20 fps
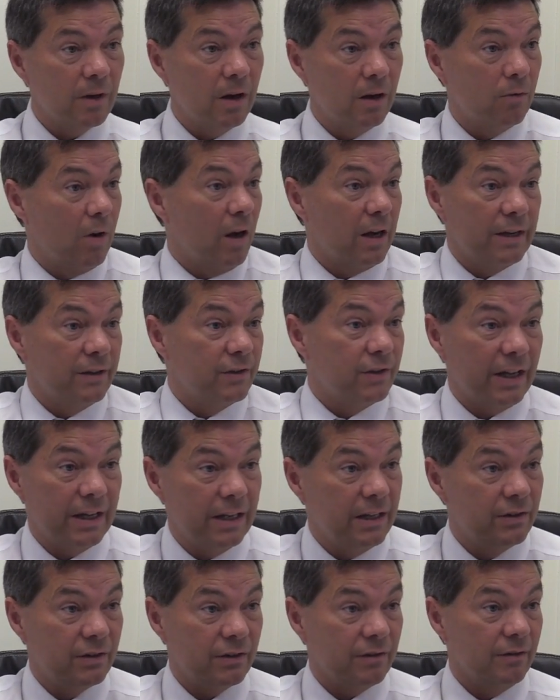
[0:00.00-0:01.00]
All I can
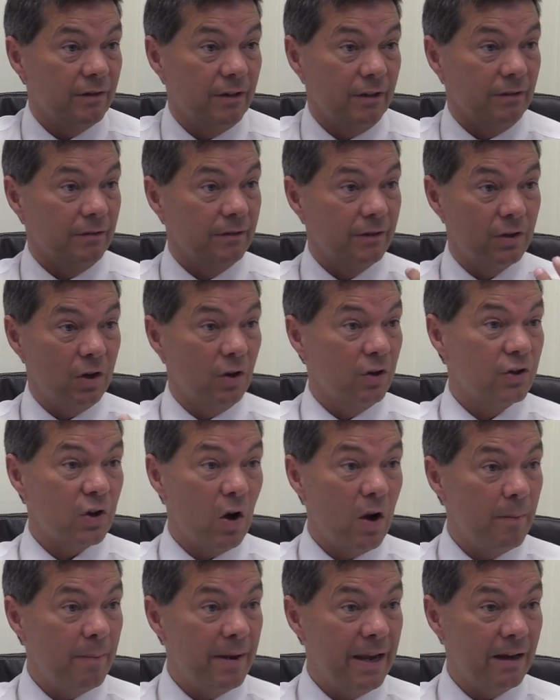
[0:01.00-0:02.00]
say is, look, as long as
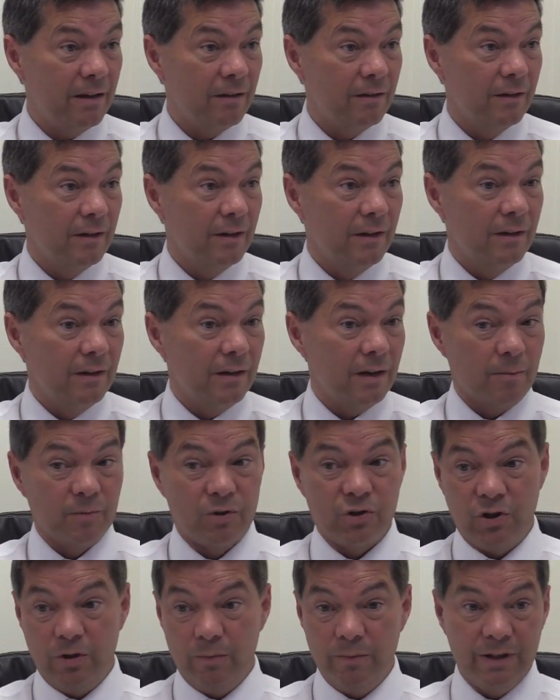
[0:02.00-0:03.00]
I'm here, and I'm
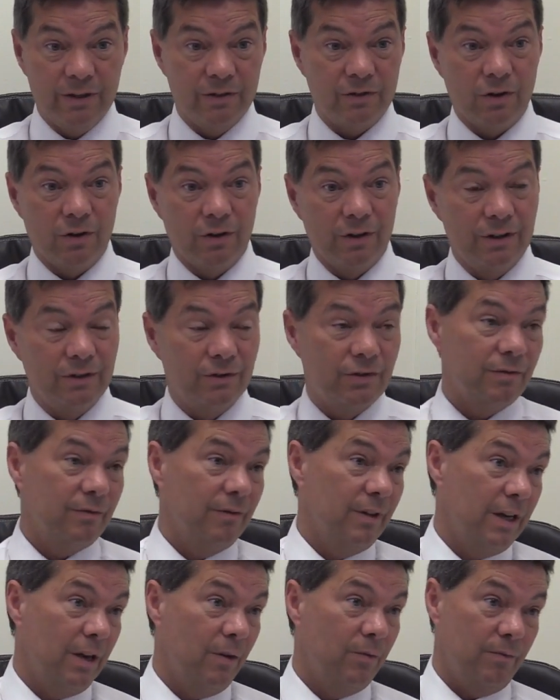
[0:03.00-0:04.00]
assuming as long as,
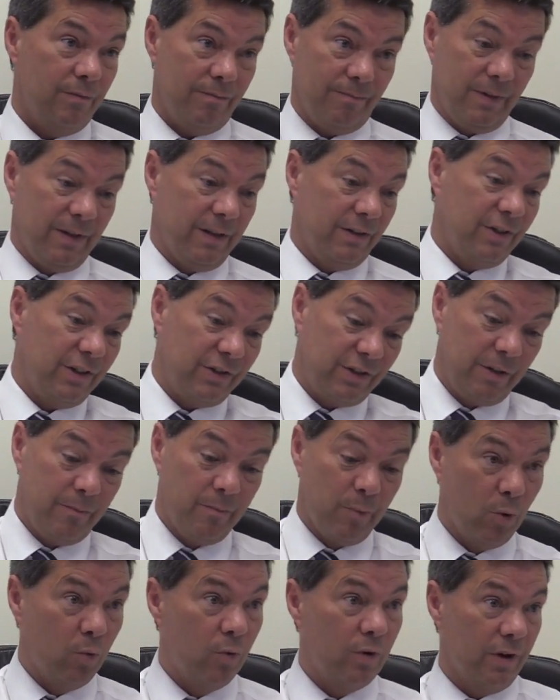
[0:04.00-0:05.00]
you know, the existing
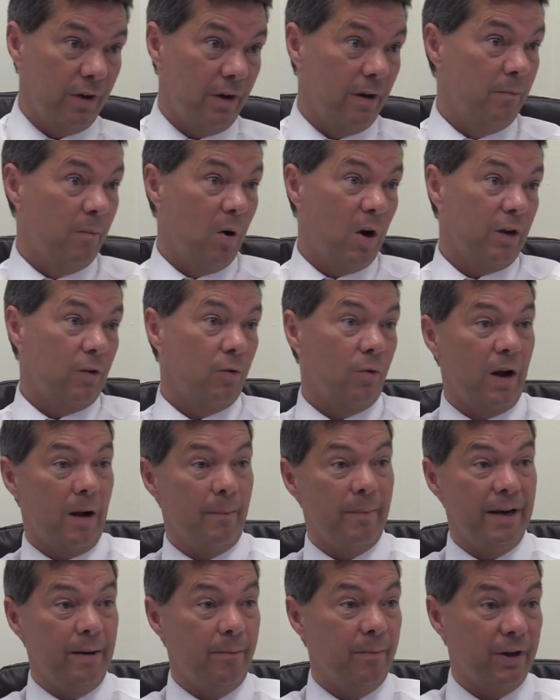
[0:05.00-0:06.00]
board and Michael
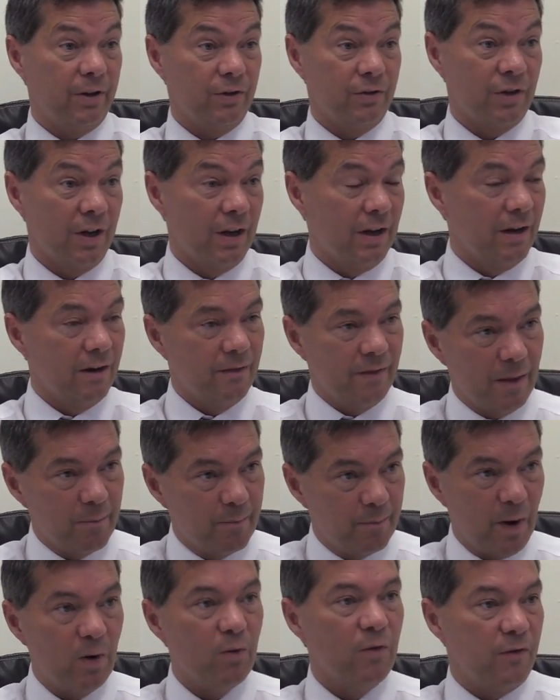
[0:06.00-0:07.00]
coming in, because they
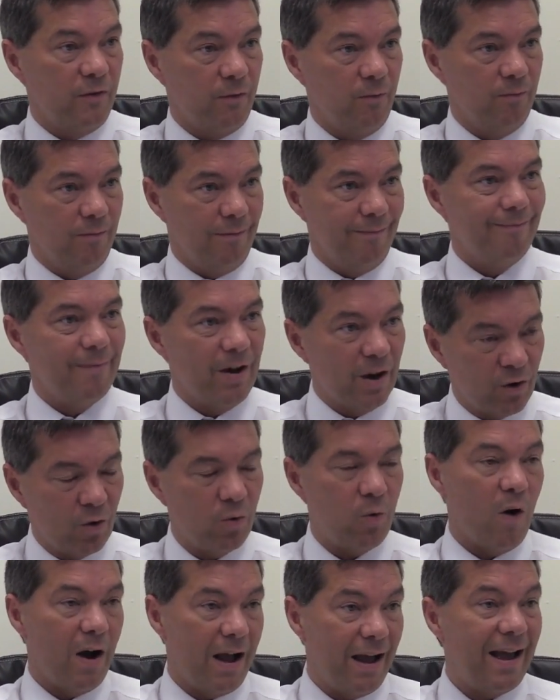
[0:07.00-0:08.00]
both are
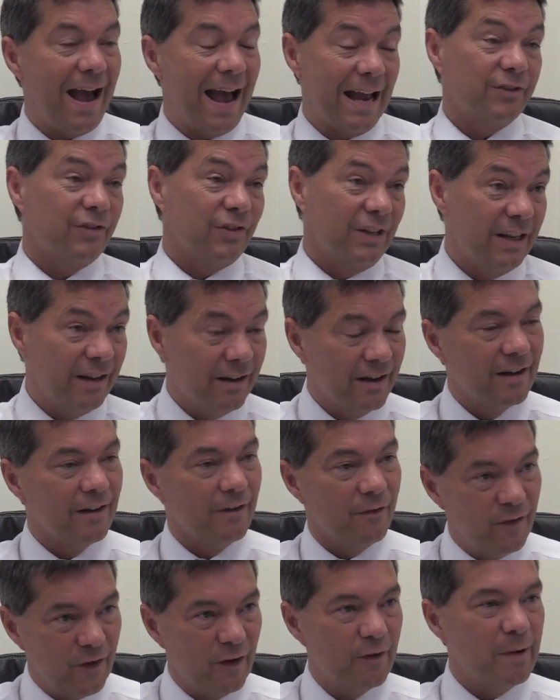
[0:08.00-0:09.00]
quite actually
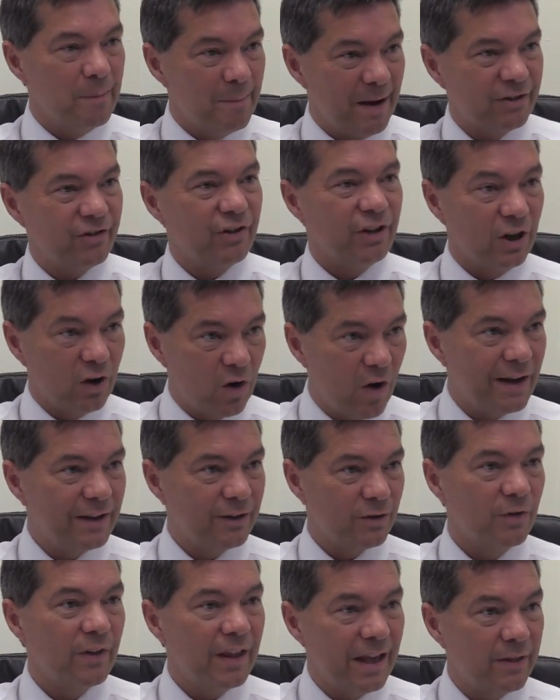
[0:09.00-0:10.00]
very much
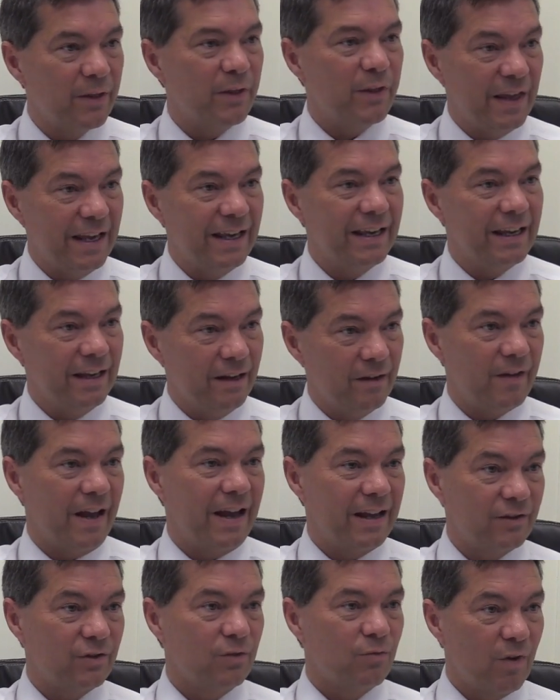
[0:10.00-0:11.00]
aligned on their thinking of
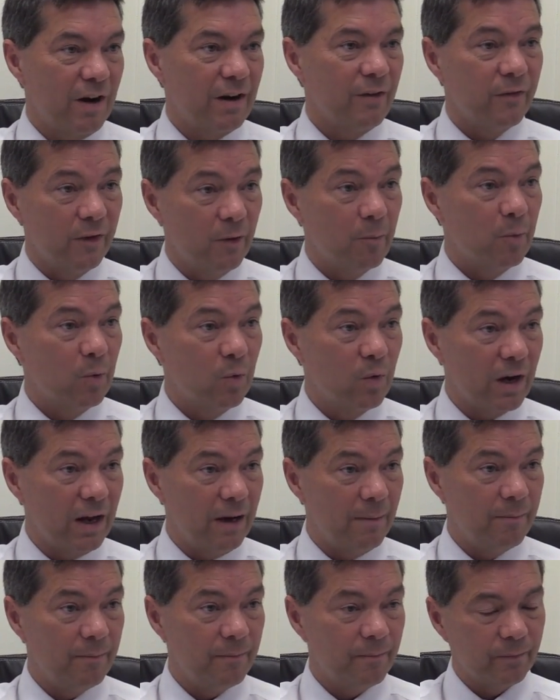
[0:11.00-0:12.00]
how to run a football
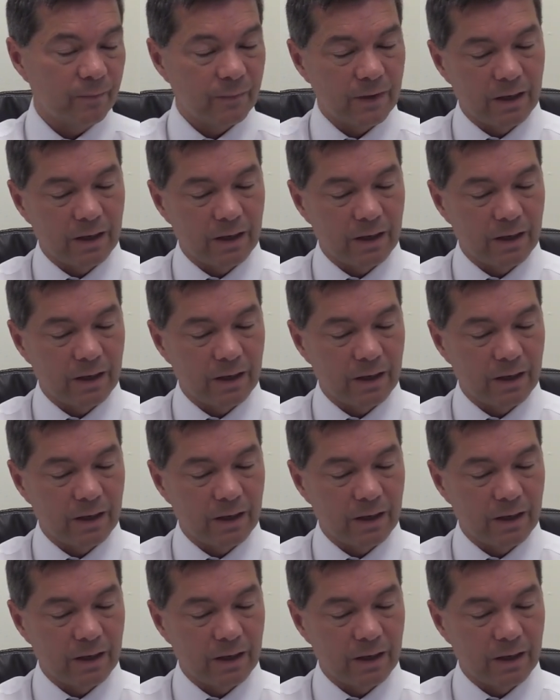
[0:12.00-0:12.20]
club.